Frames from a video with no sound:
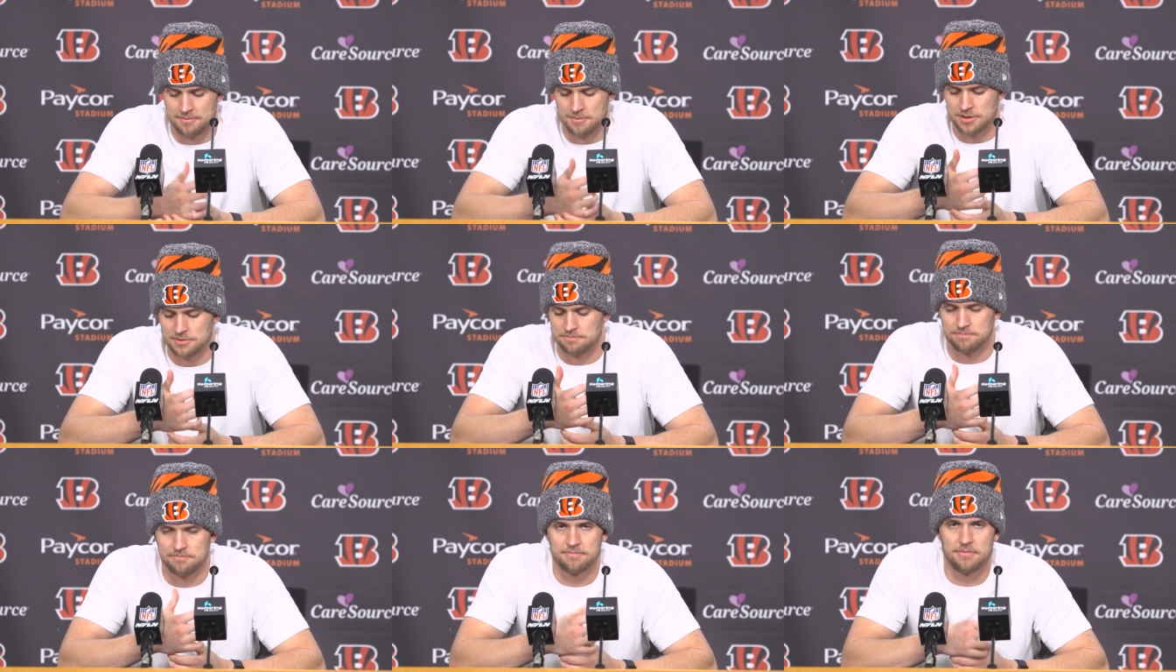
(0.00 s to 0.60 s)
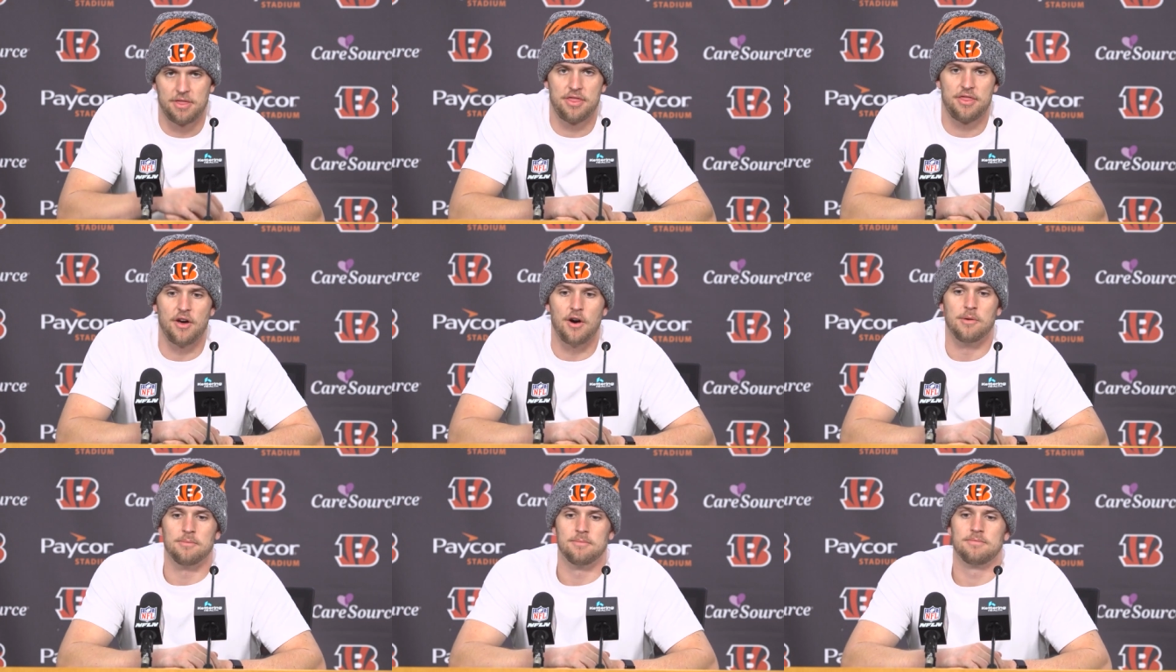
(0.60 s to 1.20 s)
my
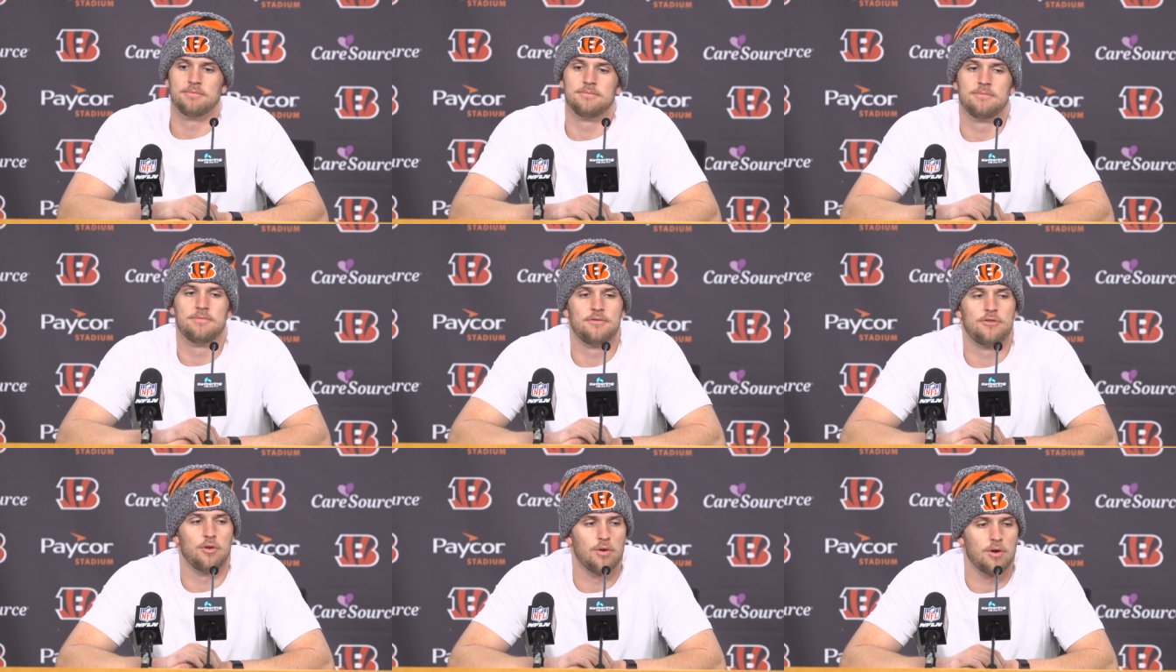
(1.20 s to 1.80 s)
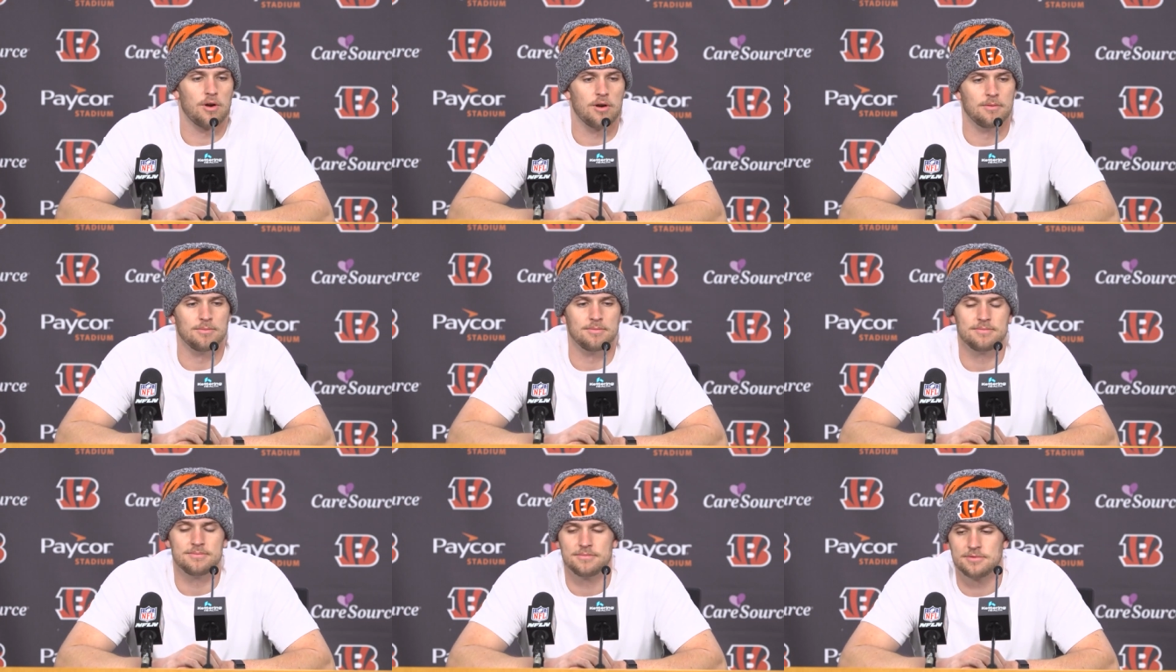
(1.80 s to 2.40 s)
thumb,
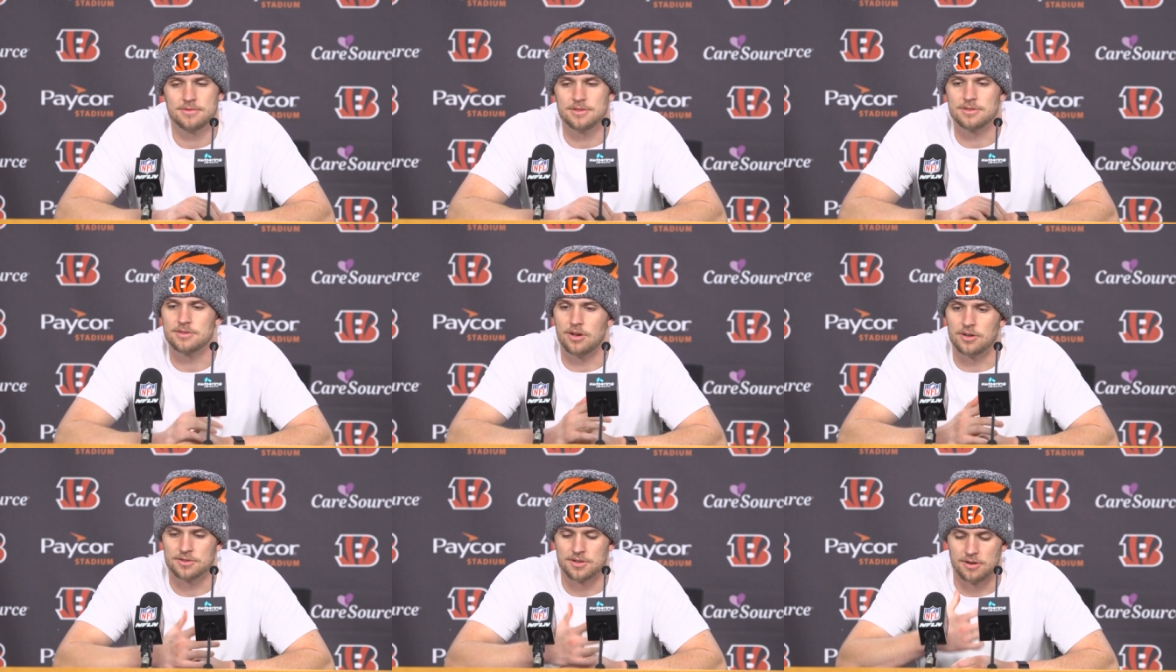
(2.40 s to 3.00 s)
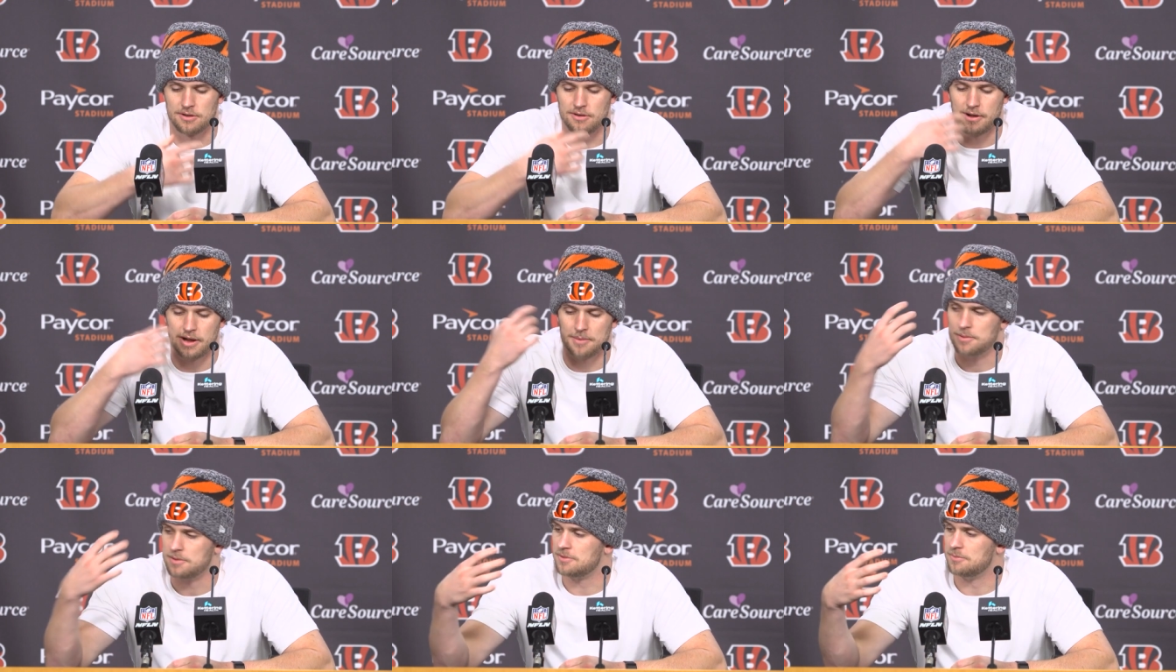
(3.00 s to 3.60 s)
forearm just all started
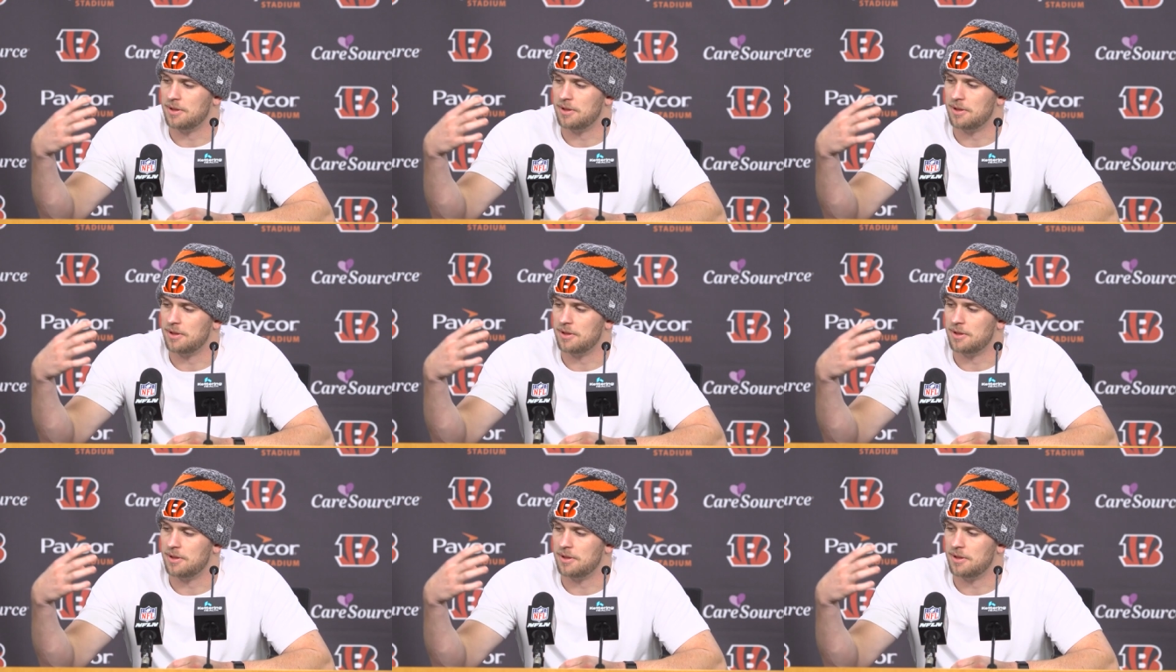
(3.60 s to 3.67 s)
cramping.